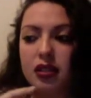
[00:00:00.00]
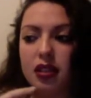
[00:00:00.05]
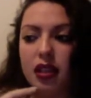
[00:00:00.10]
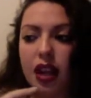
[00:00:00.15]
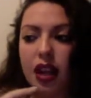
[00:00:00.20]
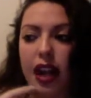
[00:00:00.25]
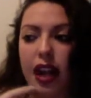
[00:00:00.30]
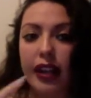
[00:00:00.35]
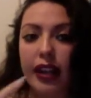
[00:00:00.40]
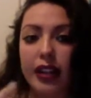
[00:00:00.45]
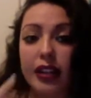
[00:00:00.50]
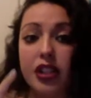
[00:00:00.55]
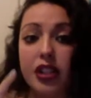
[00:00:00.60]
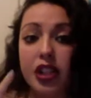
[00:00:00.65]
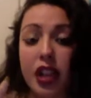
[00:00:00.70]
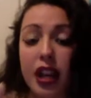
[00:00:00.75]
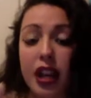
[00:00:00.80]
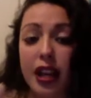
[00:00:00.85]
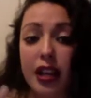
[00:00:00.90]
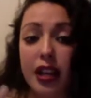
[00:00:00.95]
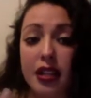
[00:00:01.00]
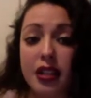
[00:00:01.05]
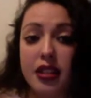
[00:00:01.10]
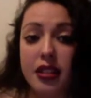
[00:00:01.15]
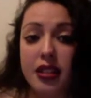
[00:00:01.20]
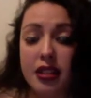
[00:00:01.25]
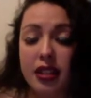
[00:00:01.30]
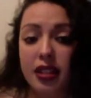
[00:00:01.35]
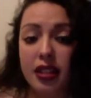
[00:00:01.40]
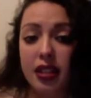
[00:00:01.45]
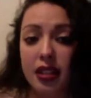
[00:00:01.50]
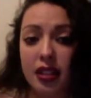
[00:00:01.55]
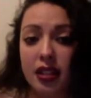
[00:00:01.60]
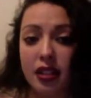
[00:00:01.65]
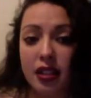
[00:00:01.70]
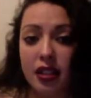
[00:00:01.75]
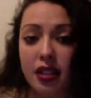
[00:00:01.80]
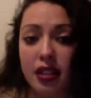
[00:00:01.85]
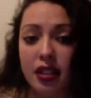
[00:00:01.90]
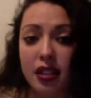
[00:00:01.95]
I had a chance
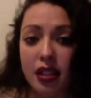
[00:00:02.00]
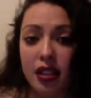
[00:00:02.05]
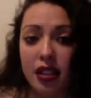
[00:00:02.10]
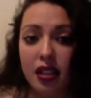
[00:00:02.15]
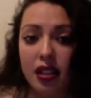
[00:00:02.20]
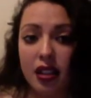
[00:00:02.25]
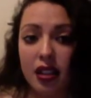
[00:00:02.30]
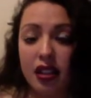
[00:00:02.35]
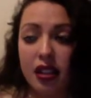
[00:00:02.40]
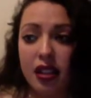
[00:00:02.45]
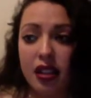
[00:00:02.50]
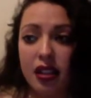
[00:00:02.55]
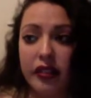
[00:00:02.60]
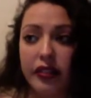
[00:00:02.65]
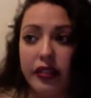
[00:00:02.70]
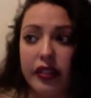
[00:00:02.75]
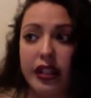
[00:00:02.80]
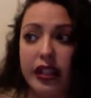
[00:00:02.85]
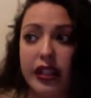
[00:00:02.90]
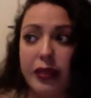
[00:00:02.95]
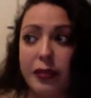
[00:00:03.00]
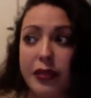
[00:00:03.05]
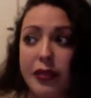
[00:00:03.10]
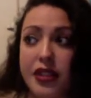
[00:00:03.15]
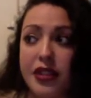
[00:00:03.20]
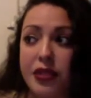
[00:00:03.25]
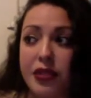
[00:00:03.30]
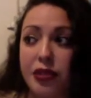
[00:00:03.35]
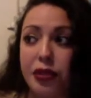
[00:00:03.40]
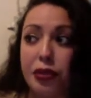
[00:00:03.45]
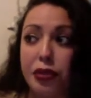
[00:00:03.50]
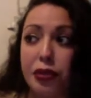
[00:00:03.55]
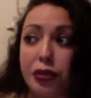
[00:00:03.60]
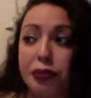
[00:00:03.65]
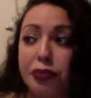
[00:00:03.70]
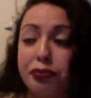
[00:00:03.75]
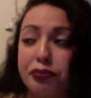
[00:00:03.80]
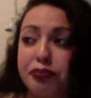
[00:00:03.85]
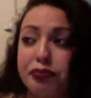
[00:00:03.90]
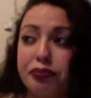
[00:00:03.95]
for him to,
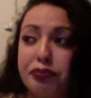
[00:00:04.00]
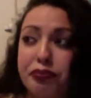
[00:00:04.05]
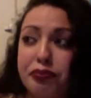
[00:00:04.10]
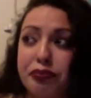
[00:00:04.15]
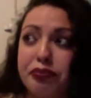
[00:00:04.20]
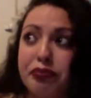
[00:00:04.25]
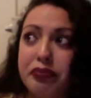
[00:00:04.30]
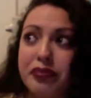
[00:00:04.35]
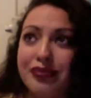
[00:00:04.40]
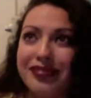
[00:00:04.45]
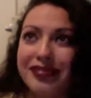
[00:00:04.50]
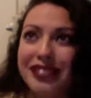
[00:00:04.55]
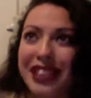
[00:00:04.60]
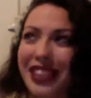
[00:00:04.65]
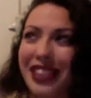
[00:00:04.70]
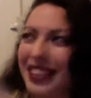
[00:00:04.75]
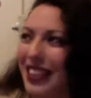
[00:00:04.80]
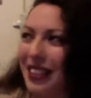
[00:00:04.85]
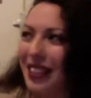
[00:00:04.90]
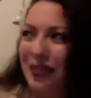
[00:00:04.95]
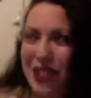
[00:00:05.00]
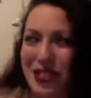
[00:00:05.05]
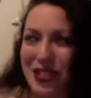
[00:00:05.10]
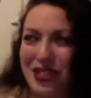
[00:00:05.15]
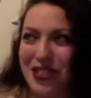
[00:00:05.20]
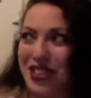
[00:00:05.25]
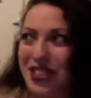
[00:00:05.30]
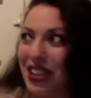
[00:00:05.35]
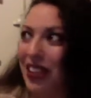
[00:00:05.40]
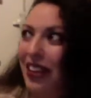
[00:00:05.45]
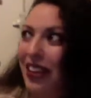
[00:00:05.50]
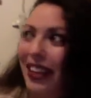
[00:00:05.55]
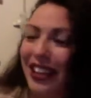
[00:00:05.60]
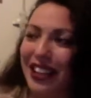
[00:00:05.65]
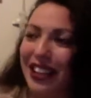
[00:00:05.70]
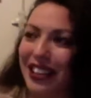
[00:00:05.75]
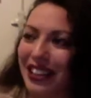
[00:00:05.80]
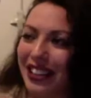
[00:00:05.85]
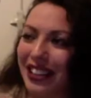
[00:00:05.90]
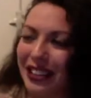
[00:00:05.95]
I'm so sorry,
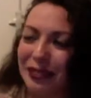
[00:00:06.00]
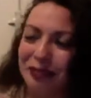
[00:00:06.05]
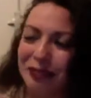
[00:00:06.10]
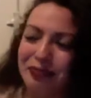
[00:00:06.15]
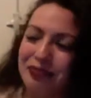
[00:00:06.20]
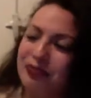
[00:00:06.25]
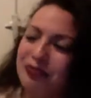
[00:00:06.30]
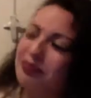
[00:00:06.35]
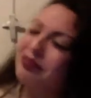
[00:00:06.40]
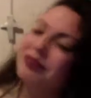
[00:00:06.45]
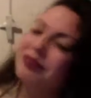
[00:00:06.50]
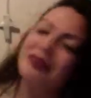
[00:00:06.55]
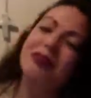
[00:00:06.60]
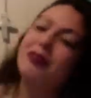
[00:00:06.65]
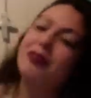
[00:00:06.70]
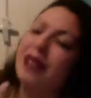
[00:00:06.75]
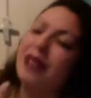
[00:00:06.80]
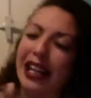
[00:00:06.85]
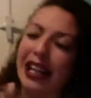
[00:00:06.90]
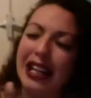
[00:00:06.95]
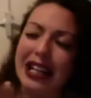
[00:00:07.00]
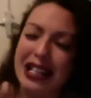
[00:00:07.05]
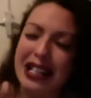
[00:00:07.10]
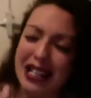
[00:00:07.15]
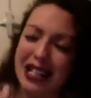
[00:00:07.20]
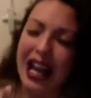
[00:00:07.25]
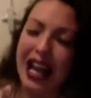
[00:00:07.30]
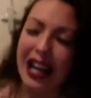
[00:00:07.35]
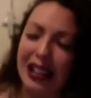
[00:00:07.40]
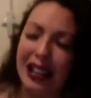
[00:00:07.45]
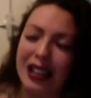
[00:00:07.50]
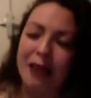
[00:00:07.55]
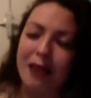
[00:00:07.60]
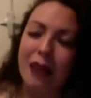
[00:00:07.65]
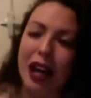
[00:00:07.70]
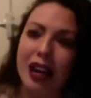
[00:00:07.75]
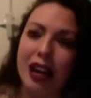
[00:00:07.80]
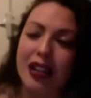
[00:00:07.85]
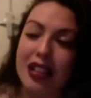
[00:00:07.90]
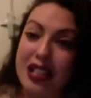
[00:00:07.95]
but it's got to come
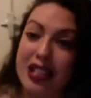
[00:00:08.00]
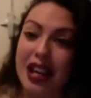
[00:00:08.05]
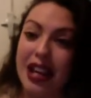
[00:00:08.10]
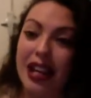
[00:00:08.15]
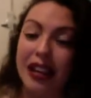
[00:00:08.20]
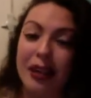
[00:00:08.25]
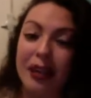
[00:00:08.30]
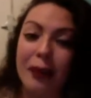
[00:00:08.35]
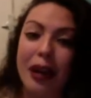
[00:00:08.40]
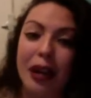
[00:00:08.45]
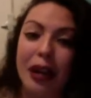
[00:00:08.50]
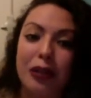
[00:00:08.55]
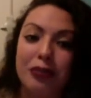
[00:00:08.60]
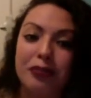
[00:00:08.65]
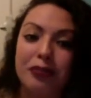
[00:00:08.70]
out. It's got to come out.